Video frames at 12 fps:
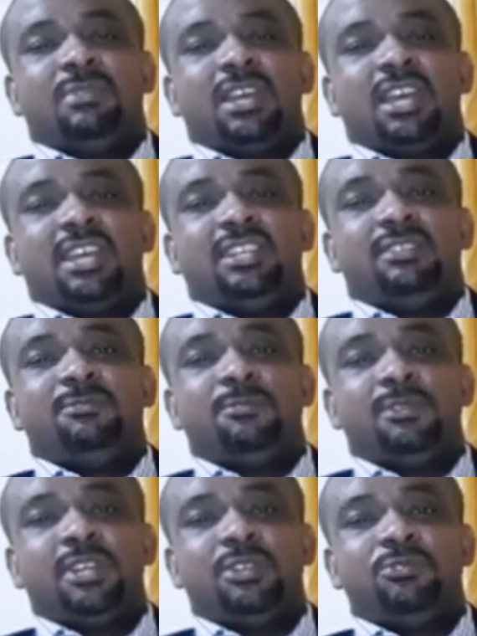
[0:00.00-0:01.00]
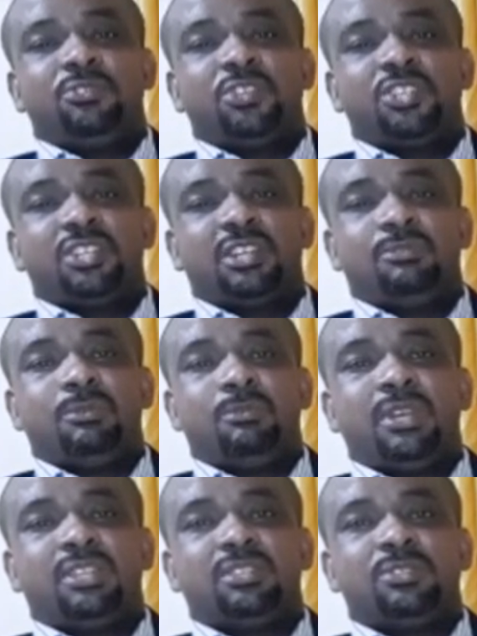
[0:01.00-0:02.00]
I did food and nutrition, and we
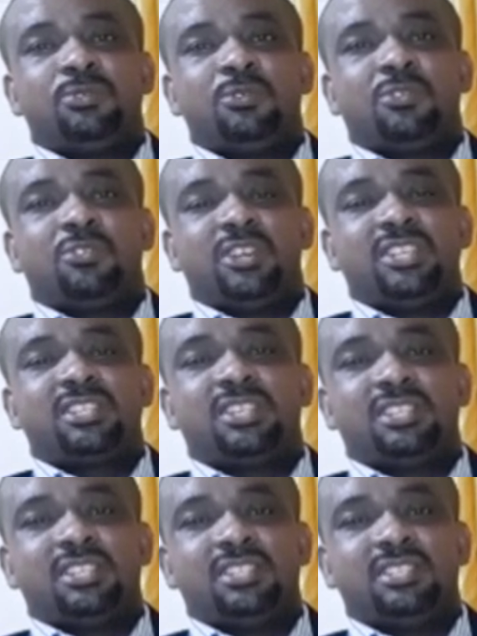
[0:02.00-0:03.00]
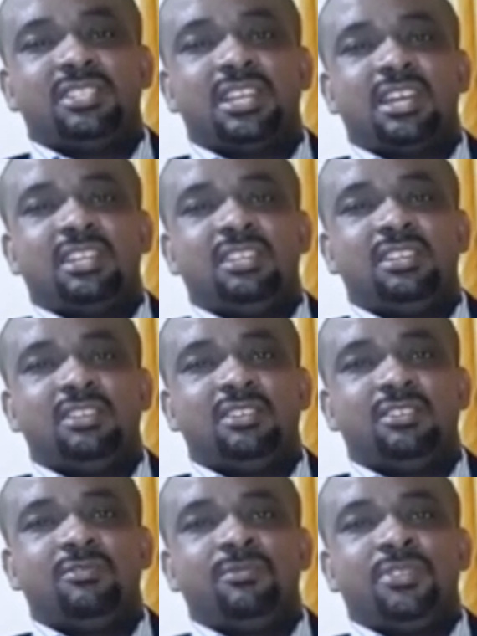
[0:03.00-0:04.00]
went to 2 Grace Kitchens that
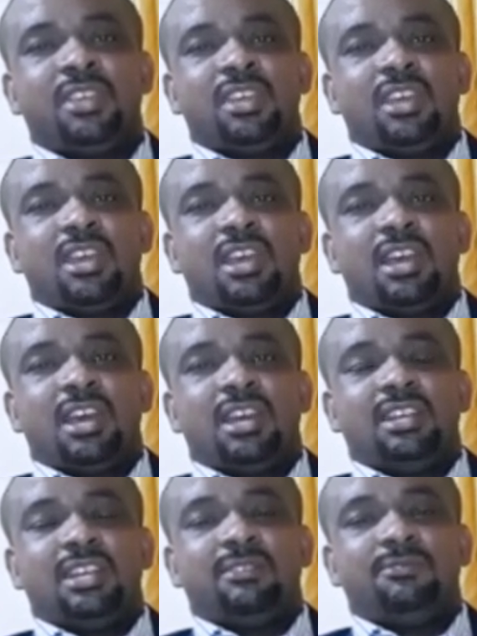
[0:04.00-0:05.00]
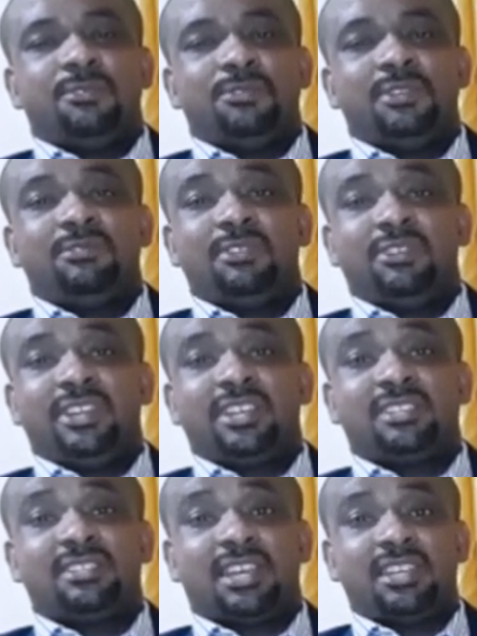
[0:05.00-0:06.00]
year, and I found it very
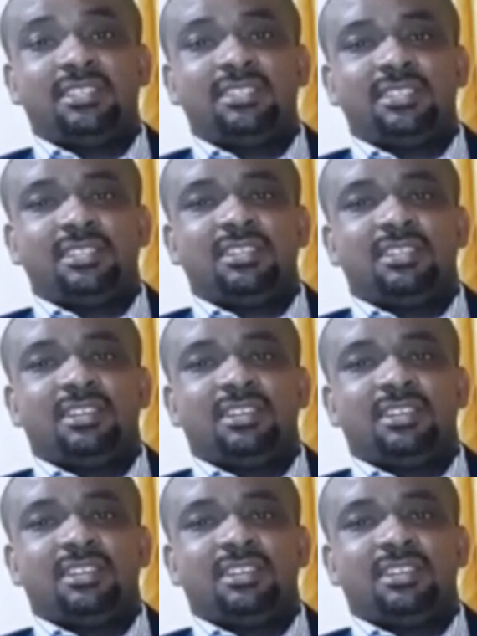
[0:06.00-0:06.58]
exciting.